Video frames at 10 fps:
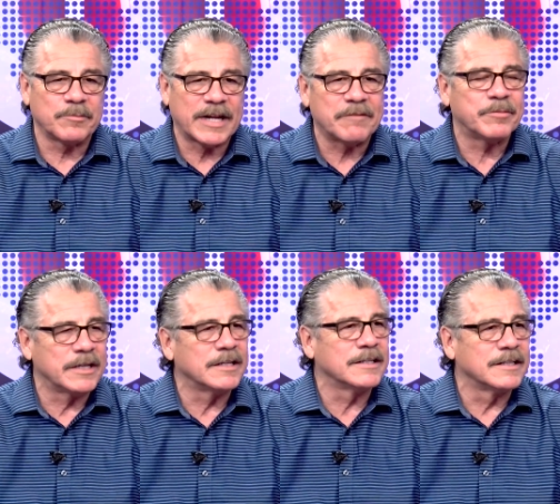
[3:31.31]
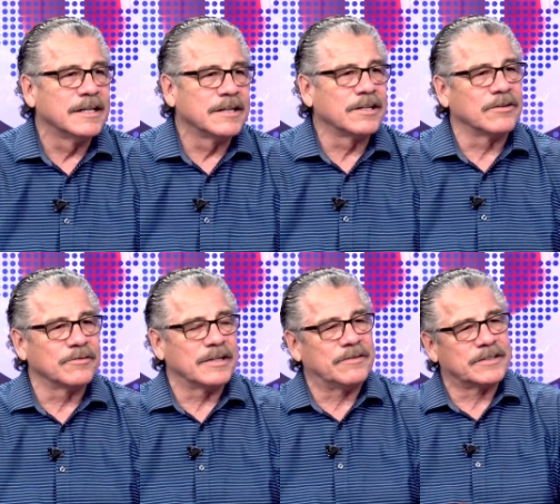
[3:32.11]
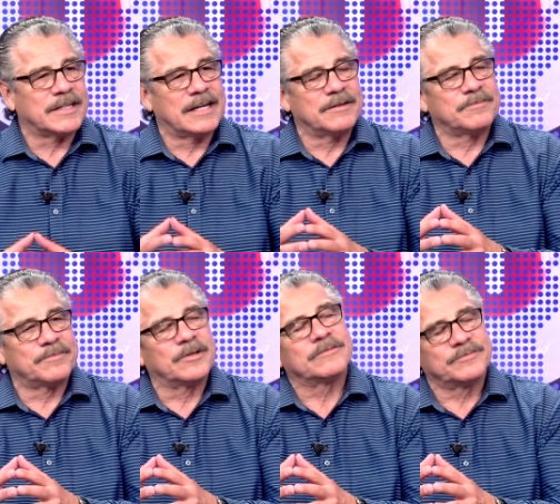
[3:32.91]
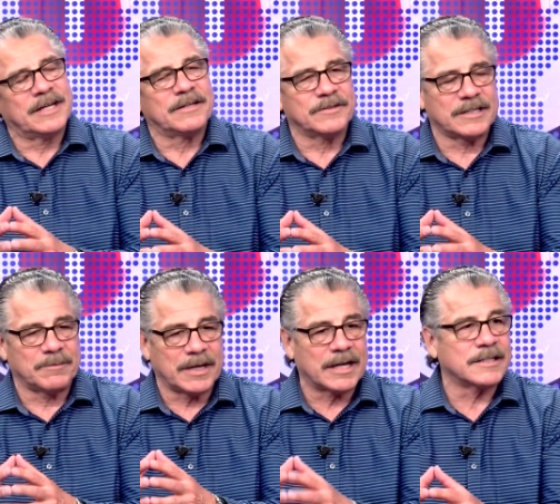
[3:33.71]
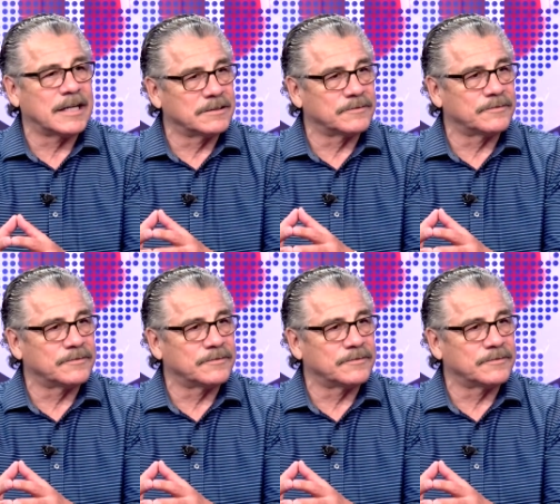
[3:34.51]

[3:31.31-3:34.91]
But I've been in, every time, well, not every time, a lot of times